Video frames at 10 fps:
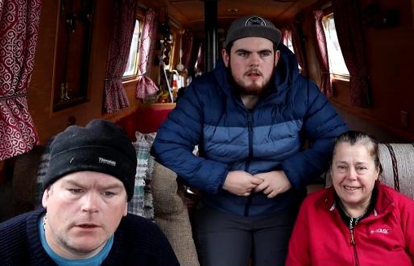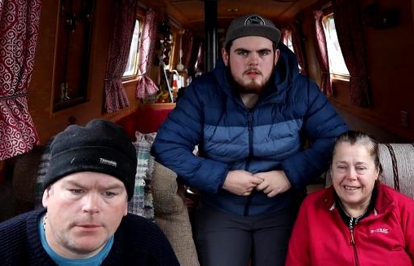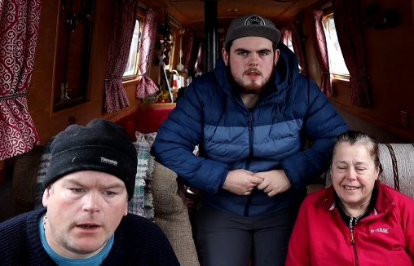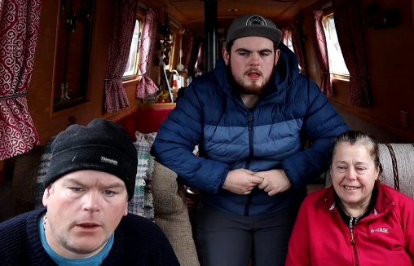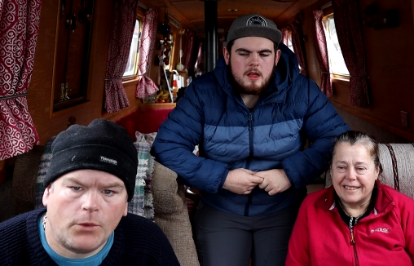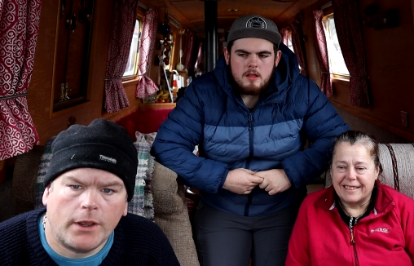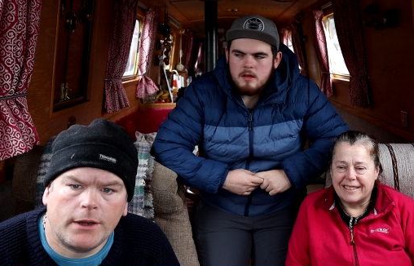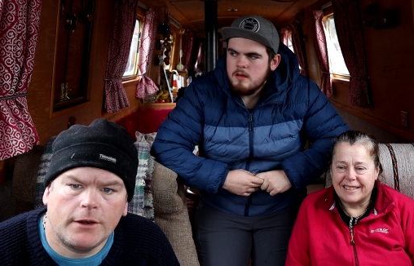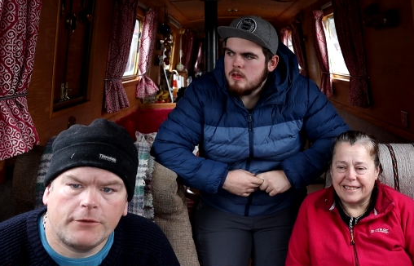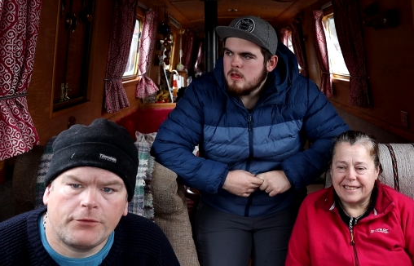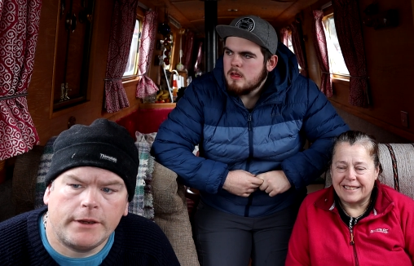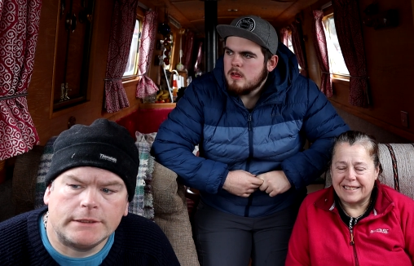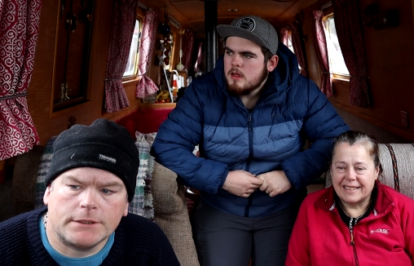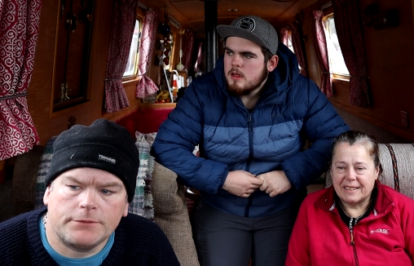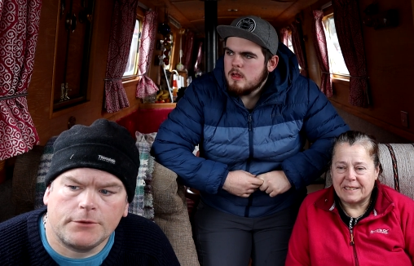Speaker 1: You're like working in a
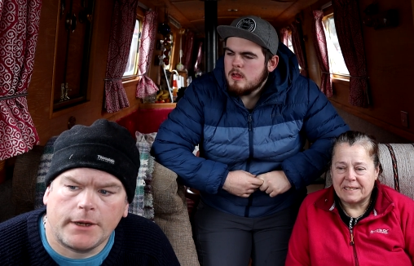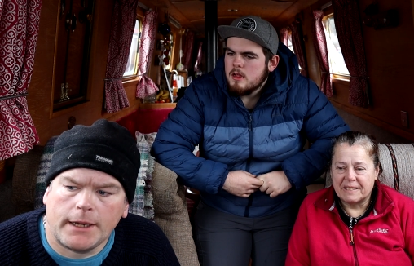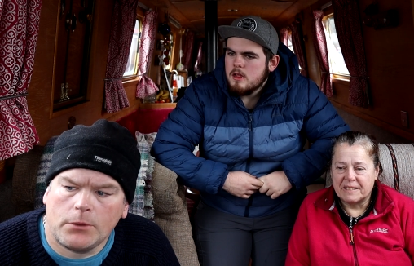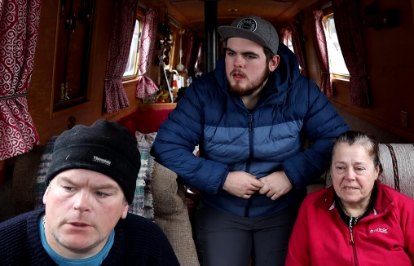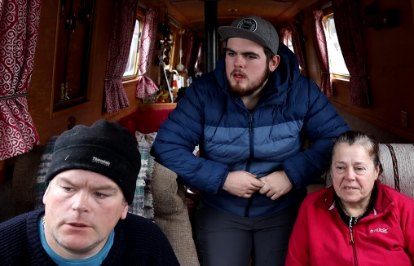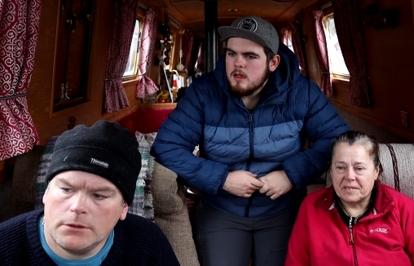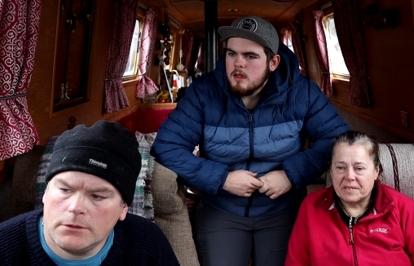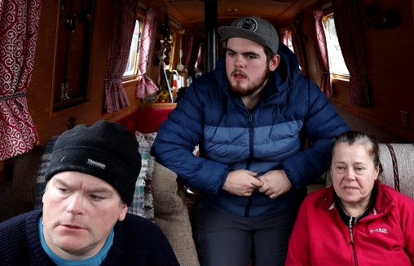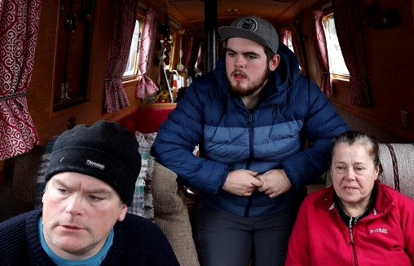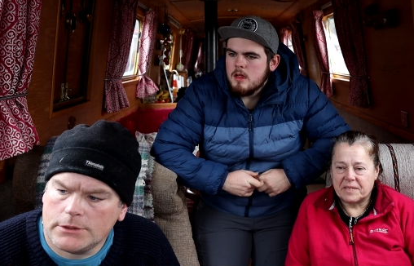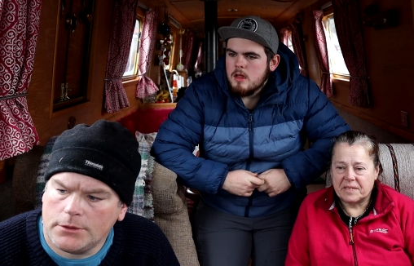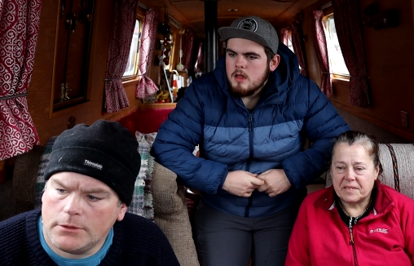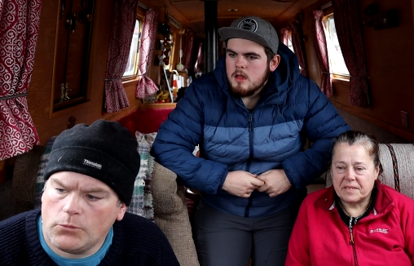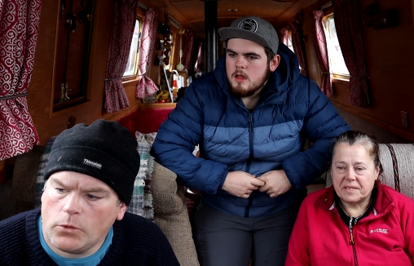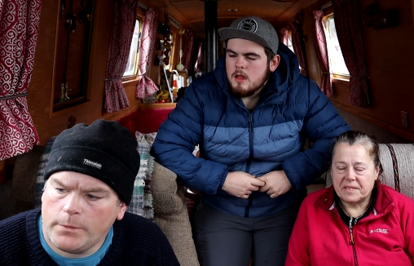freezer for an hour,
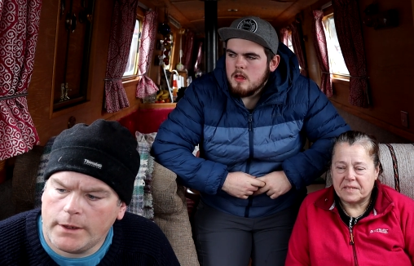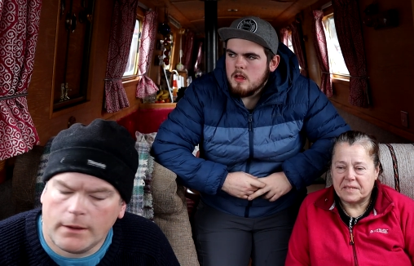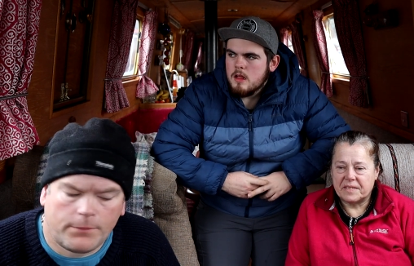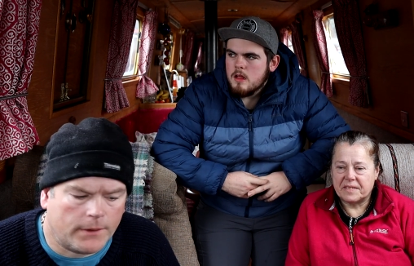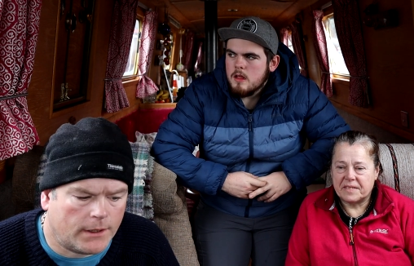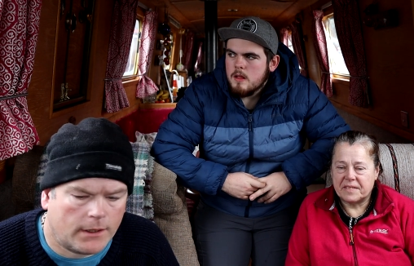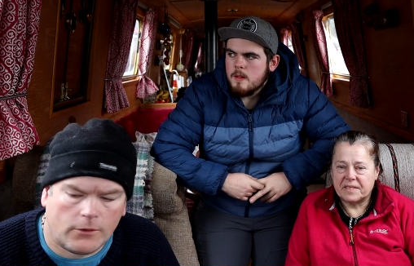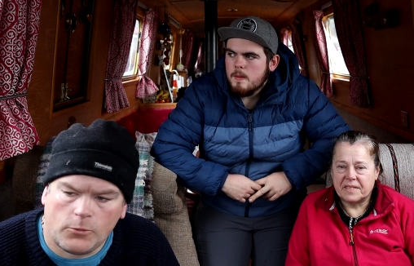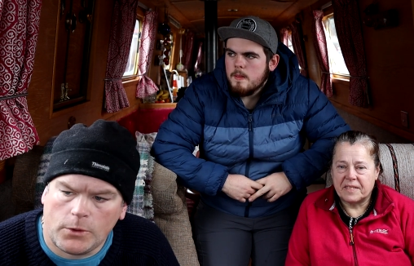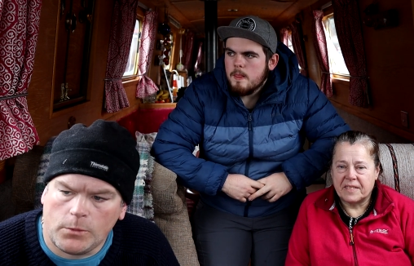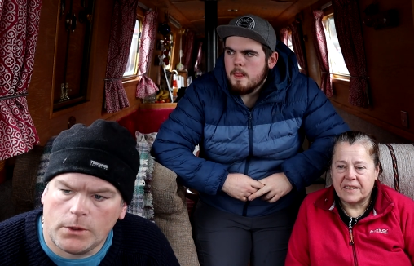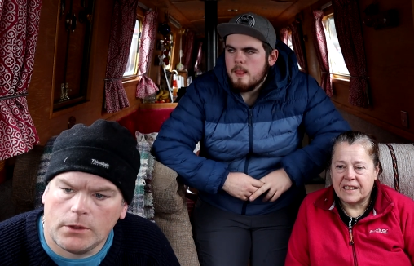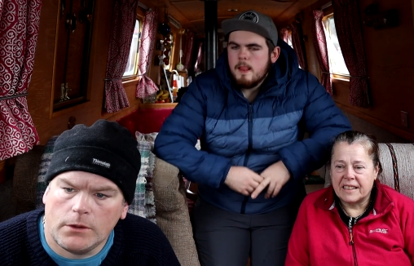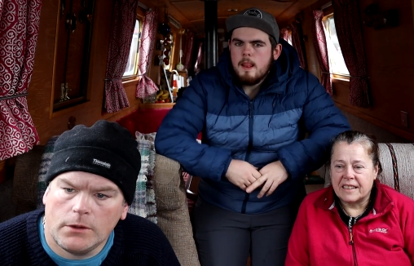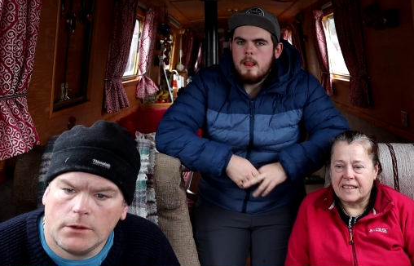so I'm warming it up in there at the
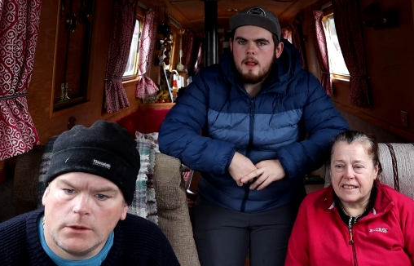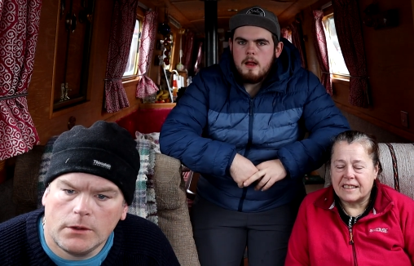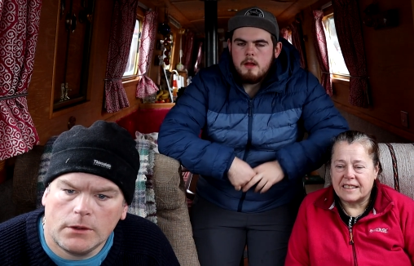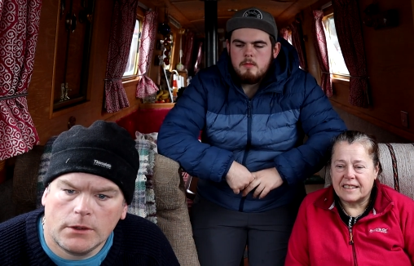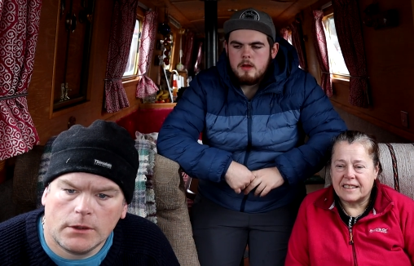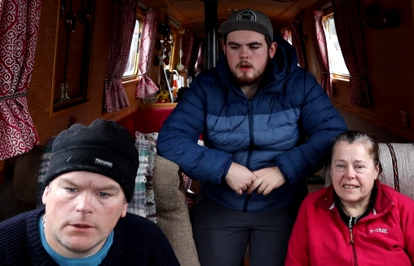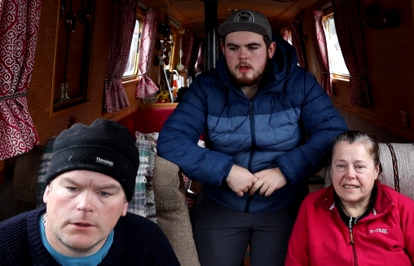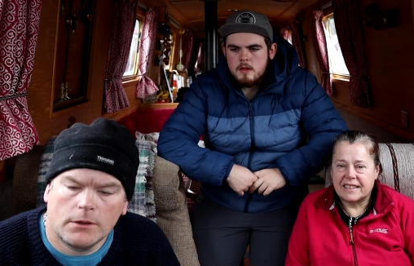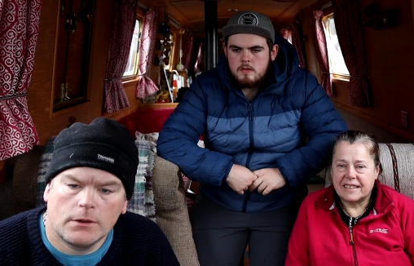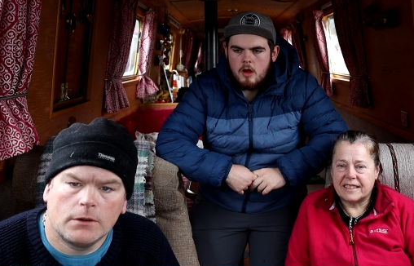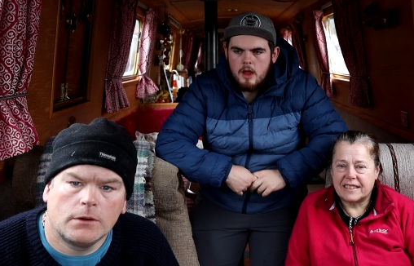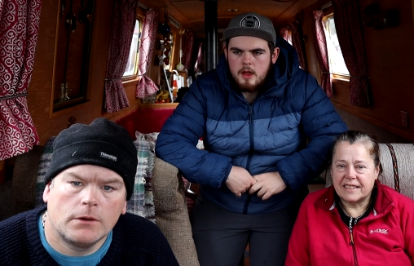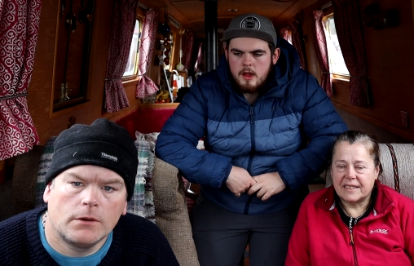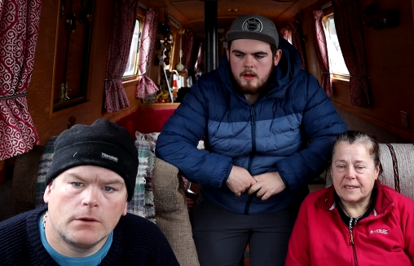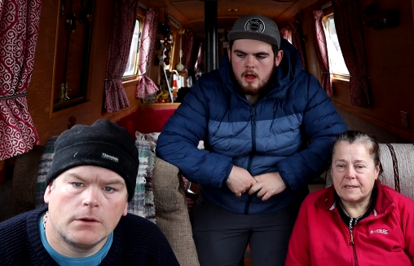moment.
Speaker 2: And we're gonna try
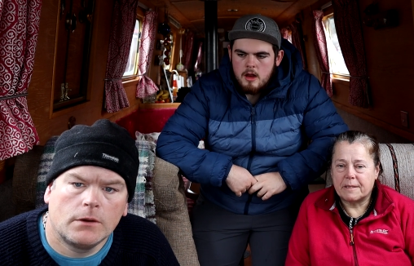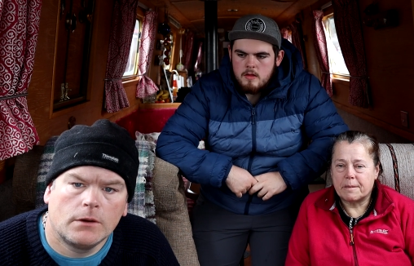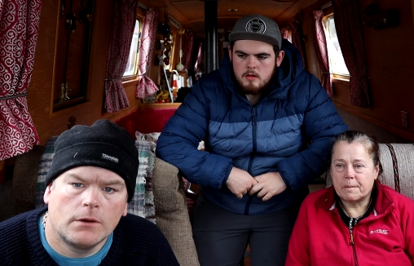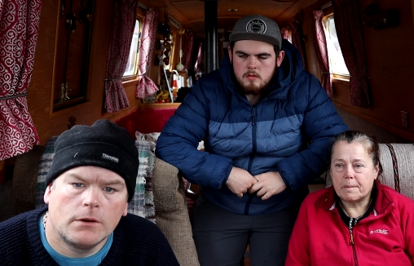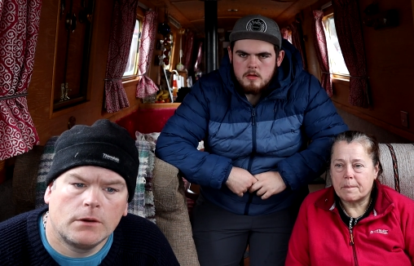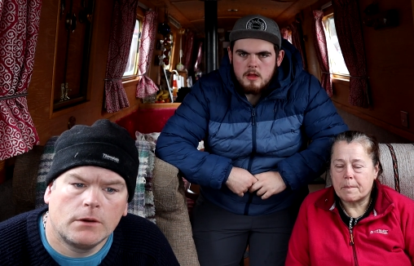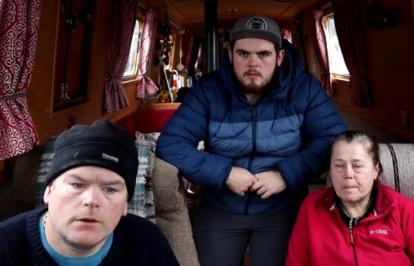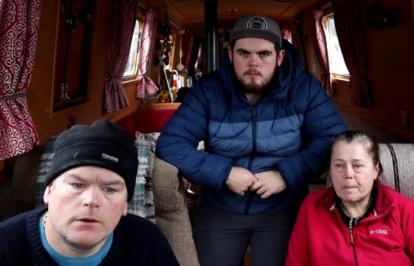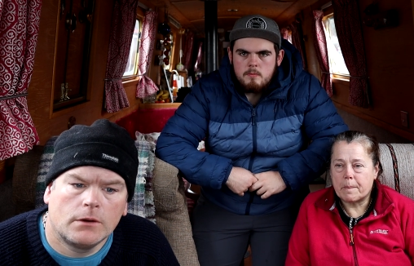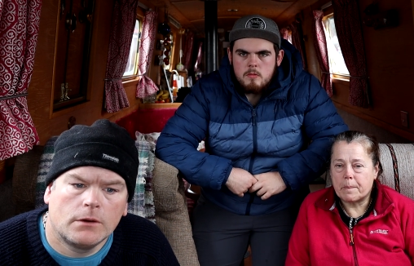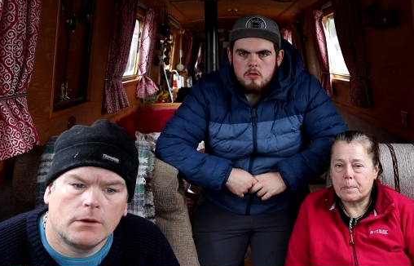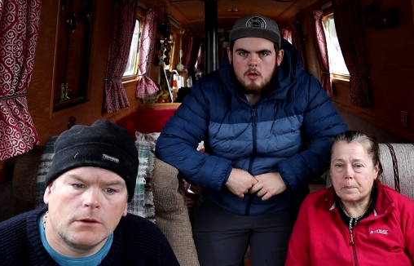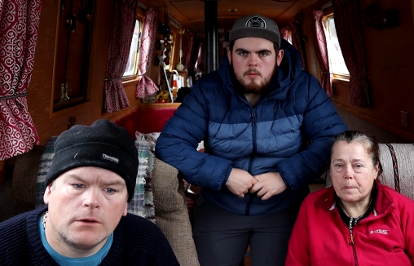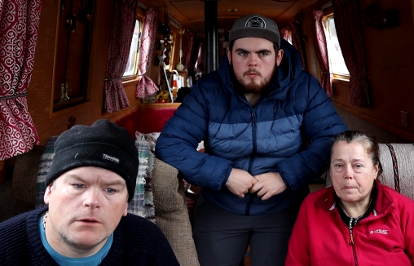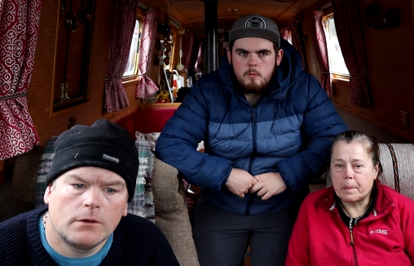and get this alternative
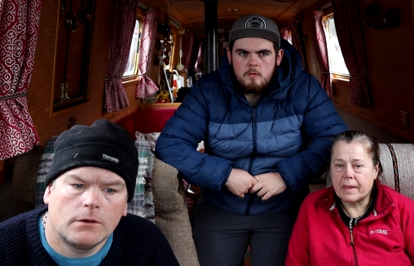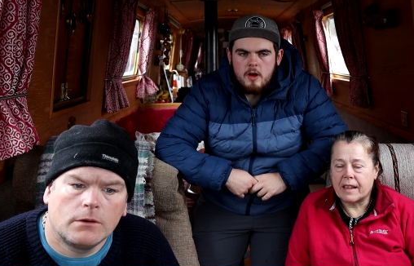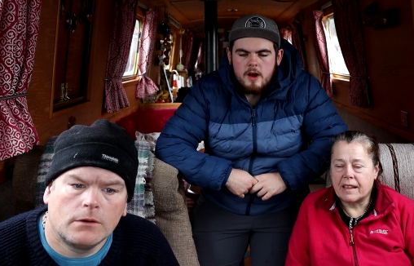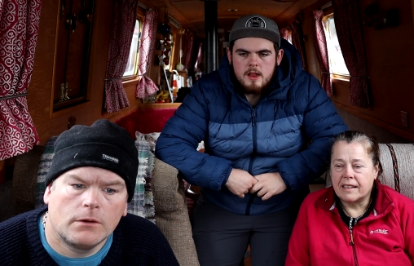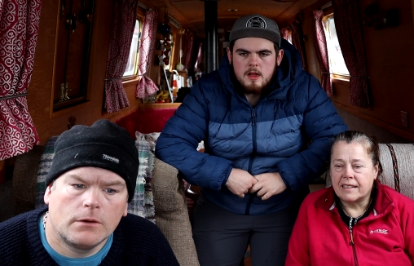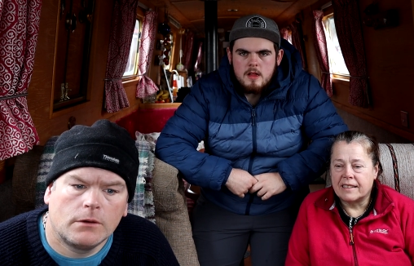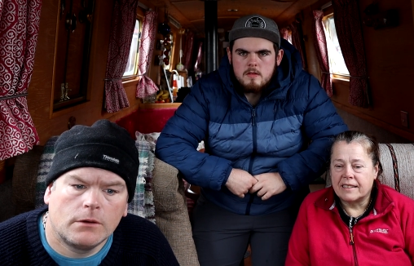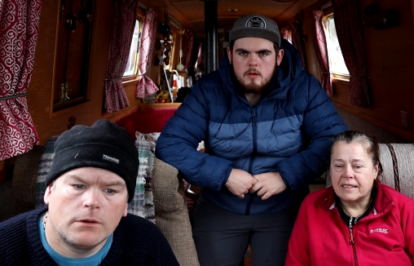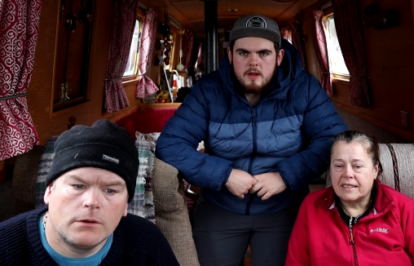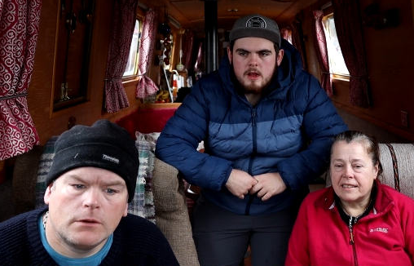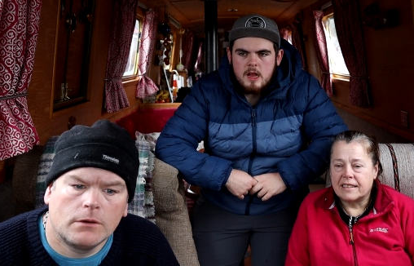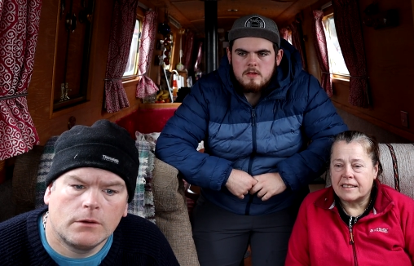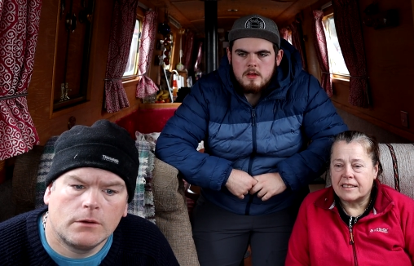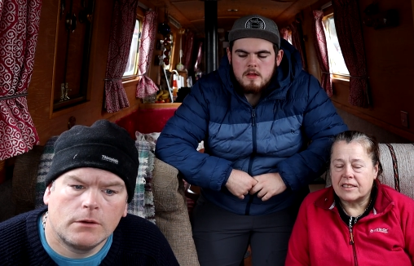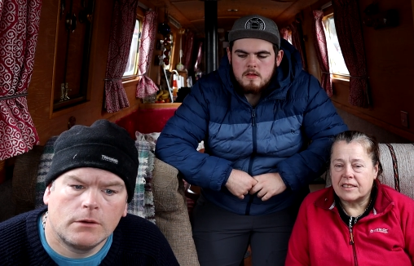job finally done, so we can actually